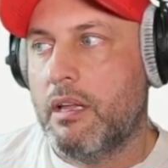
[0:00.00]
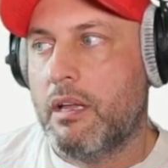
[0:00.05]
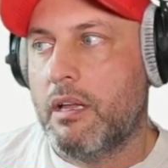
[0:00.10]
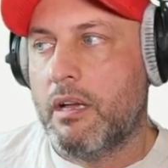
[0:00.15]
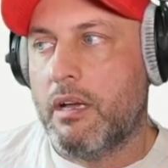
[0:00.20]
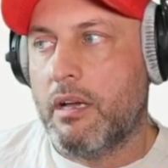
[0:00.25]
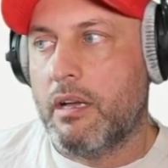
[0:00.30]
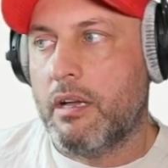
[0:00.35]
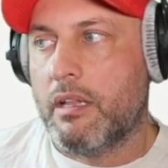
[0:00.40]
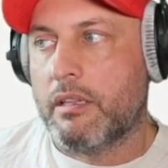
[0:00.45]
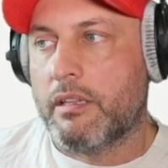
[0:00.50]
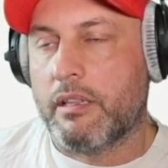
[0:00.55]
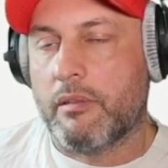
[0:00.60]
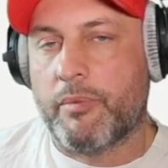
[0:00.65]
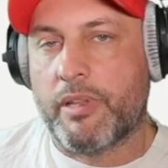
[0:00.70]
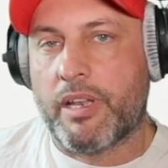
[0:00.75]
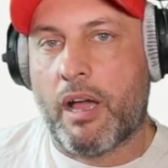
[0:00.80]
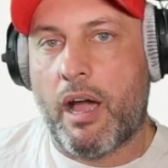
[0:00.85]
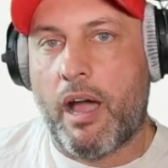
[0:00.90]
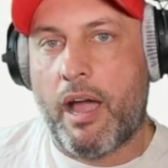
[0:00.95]
uh, a little
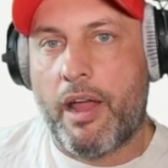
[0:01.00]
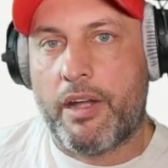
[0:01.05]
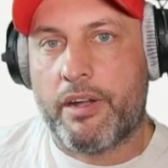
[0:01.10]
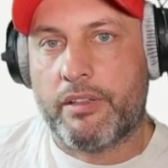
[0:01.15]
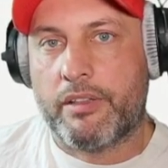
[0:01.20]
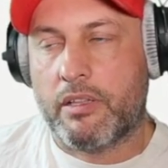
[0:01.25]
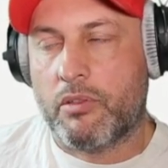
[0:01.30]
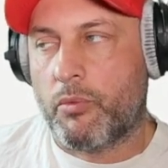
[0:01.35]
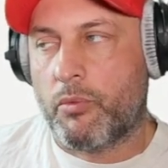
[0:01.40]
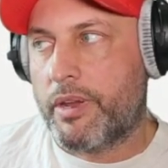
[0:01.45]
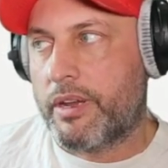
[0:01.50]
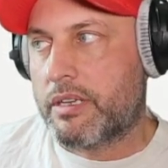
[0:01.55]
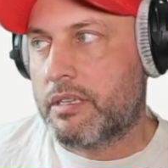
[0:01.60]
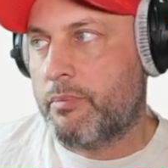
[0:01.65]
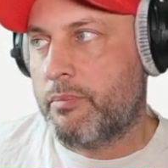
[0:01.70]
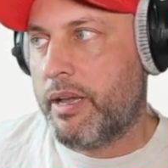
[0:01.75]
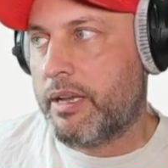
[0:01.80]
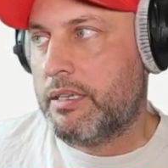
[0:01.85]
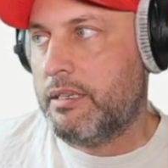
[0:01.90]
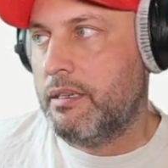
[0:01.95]
bit higher than we
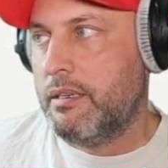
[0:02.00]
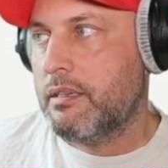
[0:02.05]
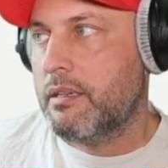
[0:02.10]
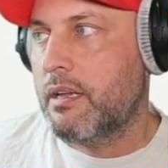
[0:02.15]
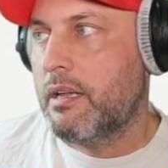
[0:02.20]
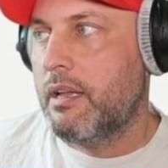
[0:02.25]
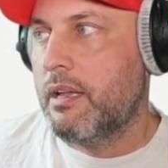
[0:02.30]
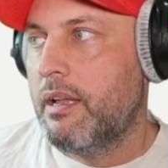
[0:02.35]
expected.